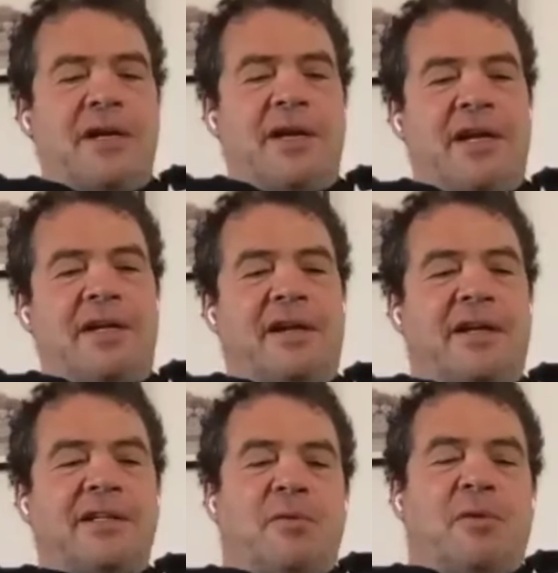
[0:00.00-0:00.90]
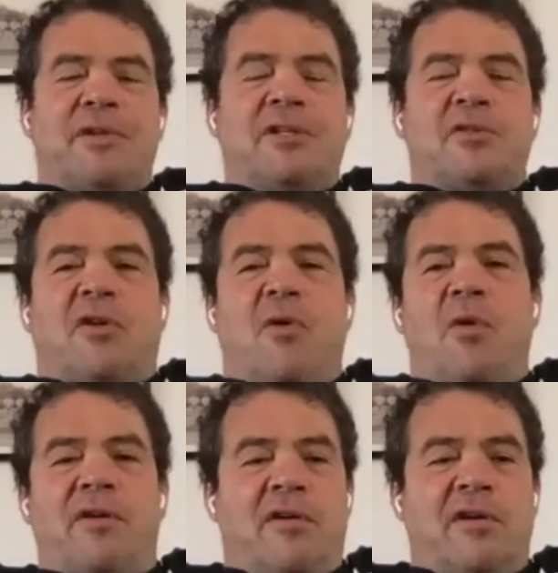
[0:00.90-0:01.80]
and uh, he said, "Well, we need to go
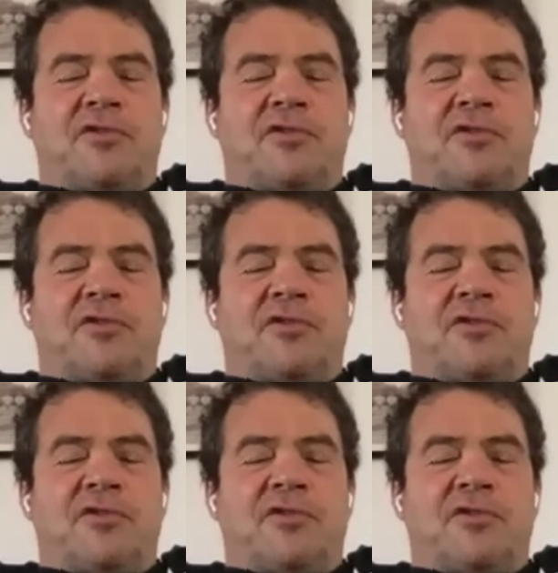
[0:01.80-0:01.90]
early,